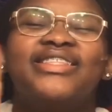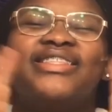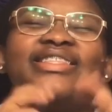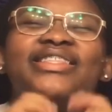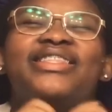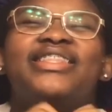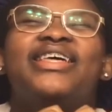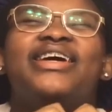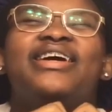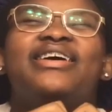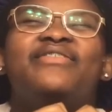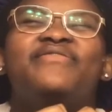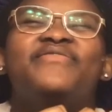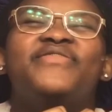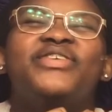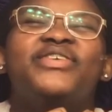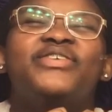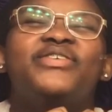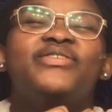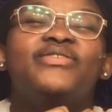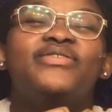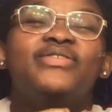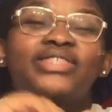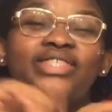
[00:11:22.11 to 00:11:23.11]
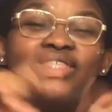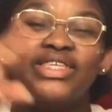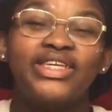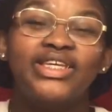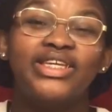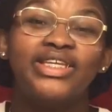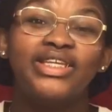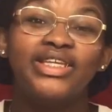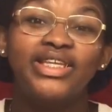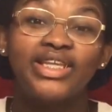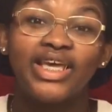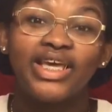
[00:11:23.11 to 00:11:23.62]
Love you. See you
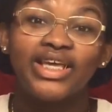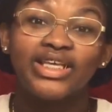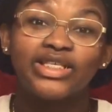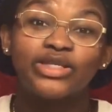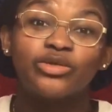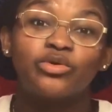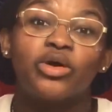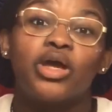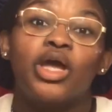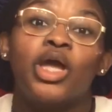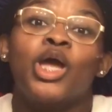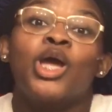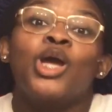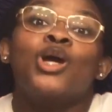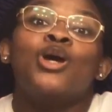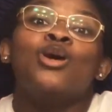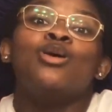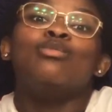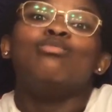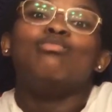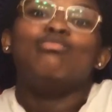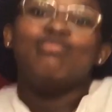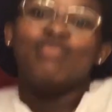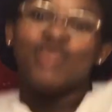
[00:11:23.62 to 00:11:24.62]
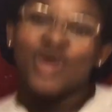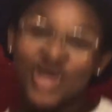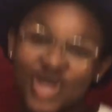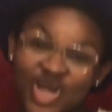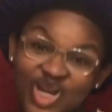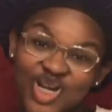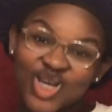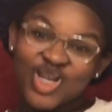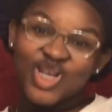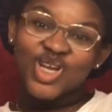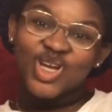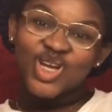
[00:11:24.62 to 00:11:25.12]
in the next one.
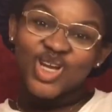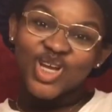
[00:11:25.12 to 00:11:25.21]
Bye.